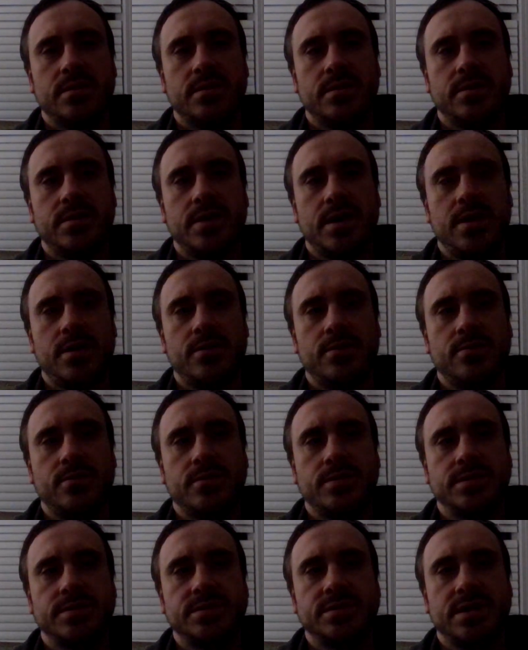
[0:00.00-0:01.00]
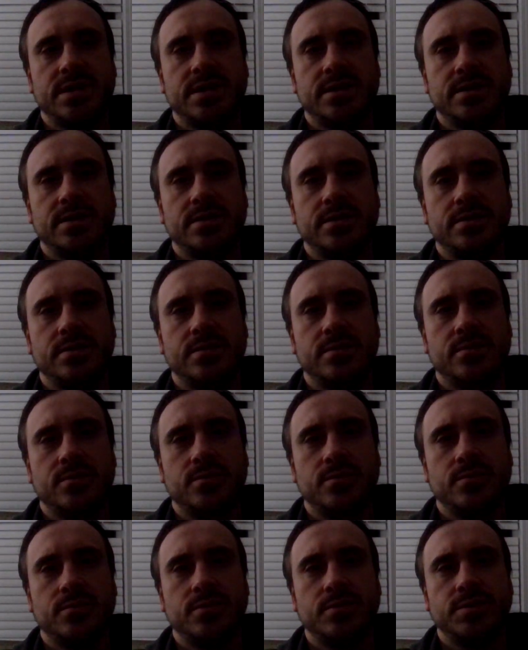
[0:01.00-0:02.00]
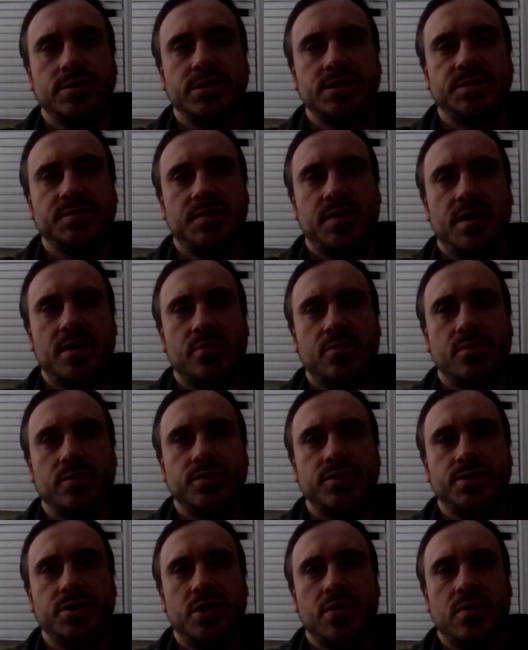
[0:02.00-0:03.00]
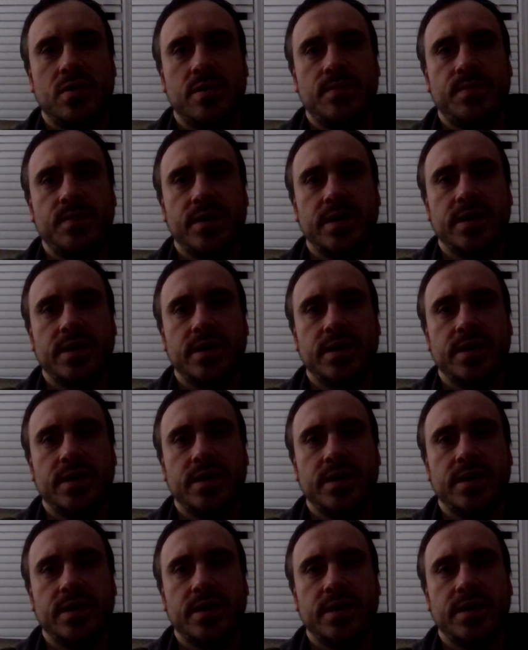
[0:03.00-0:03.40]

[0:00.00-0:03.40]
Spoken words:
no, because then Tishpak would show up.